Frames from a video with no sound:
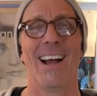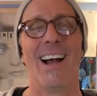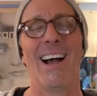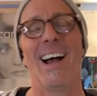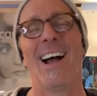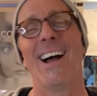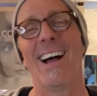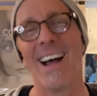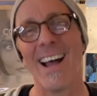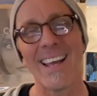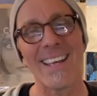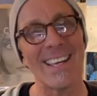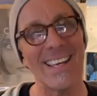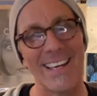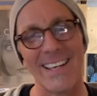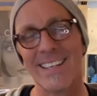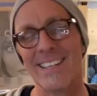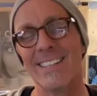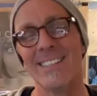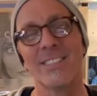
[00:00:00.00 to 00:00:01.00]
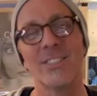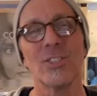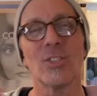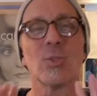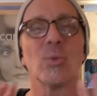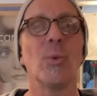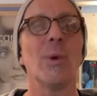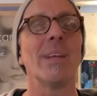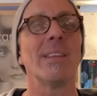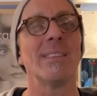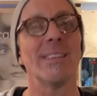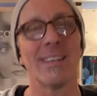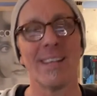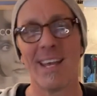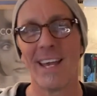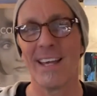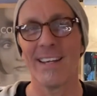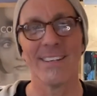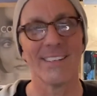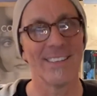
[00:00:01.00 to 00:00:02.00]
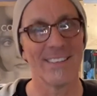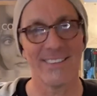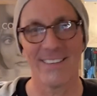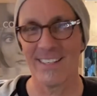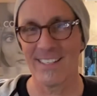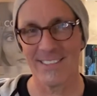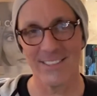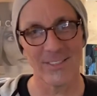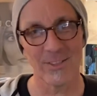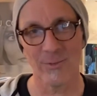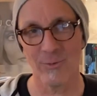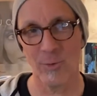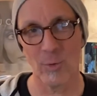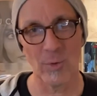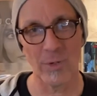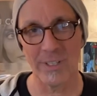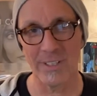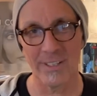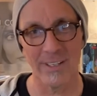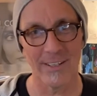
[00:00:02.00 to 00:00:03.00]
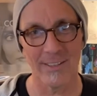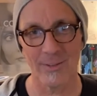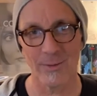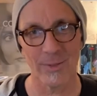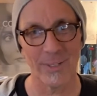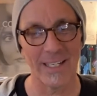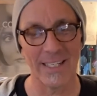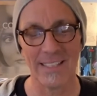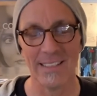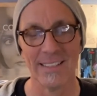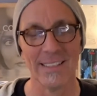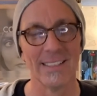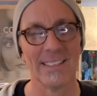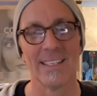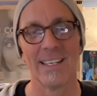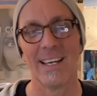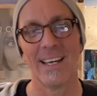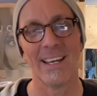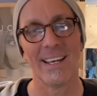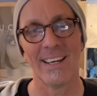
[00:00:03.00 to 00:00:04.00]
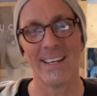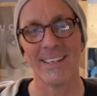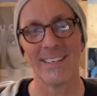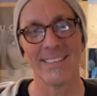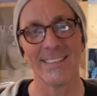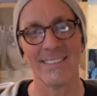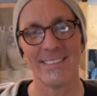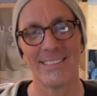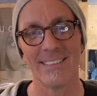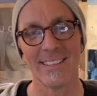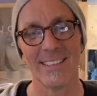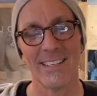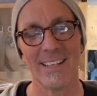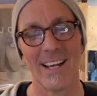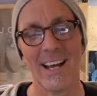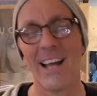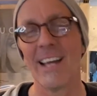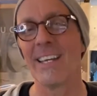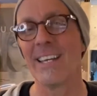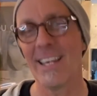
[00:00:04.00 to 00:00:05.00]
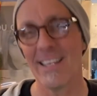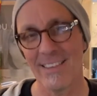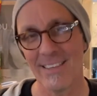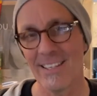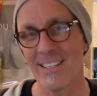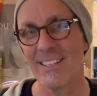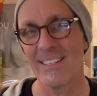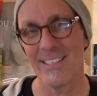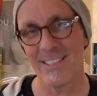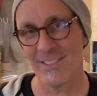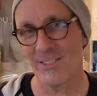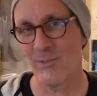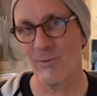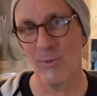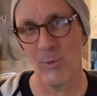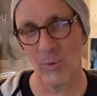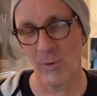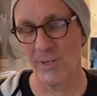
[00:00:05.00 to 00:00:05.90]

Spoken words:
I get it. It's sweet that Canada thinks it's a foreign country, and I get that it is a foreign